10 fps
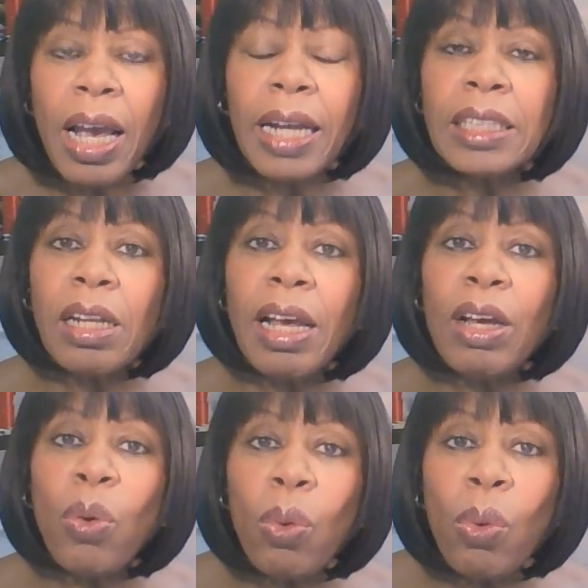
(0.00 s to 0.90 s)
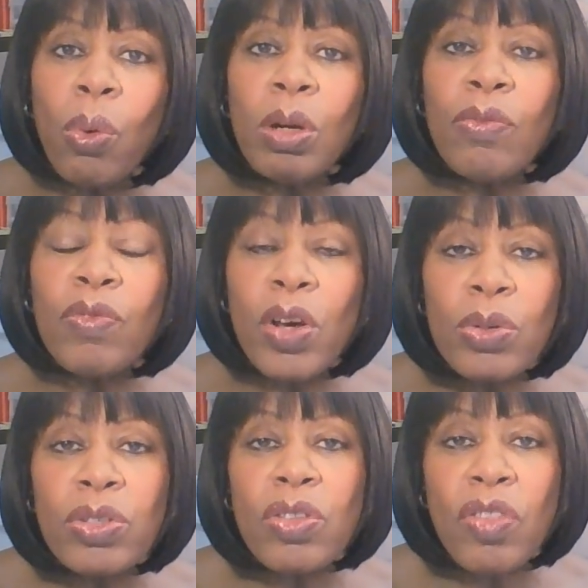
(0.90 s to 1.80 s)
And it's like all of
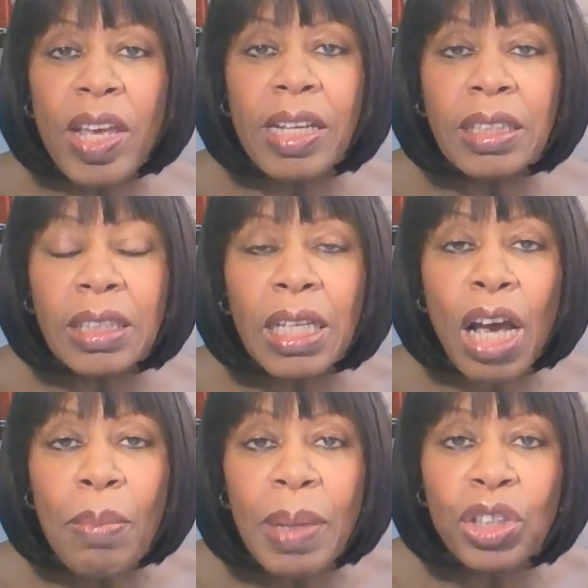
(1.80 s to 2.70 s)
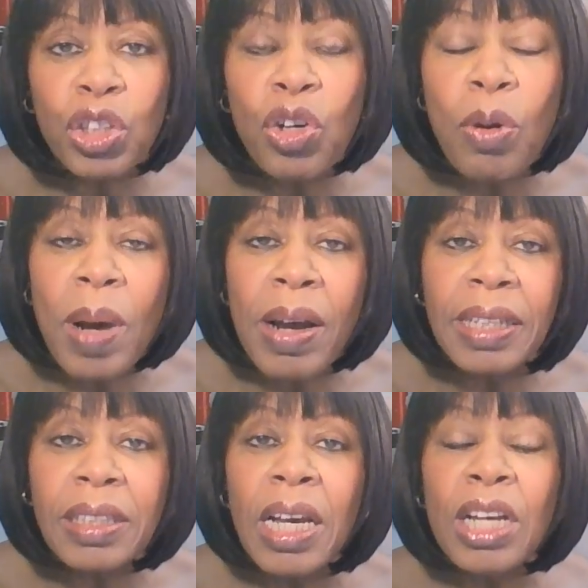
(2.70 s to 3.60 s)
those things come into your
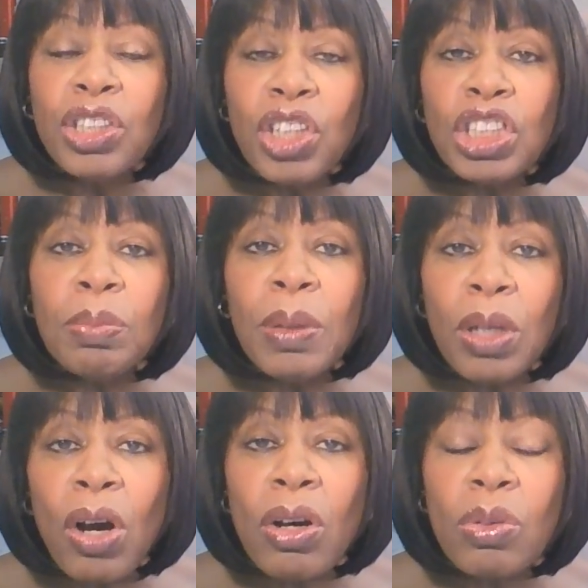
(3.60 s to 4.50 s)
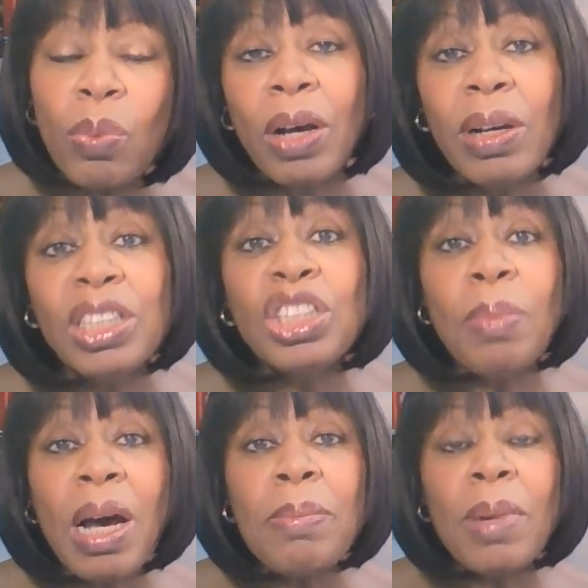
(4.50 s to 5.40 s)
mind just because, well, into
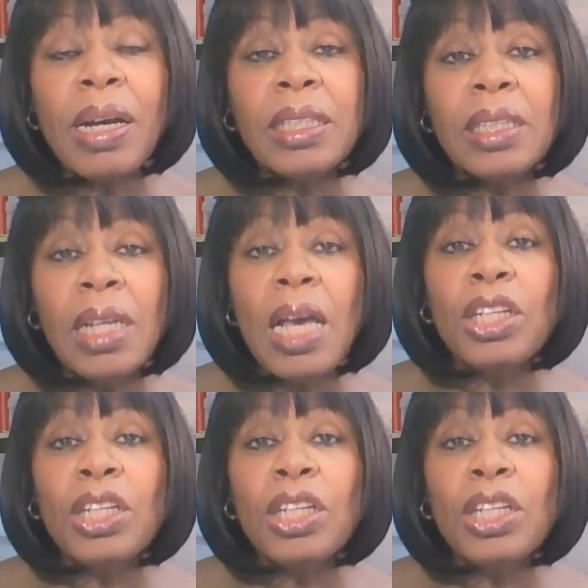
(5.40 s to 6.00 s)
my mind,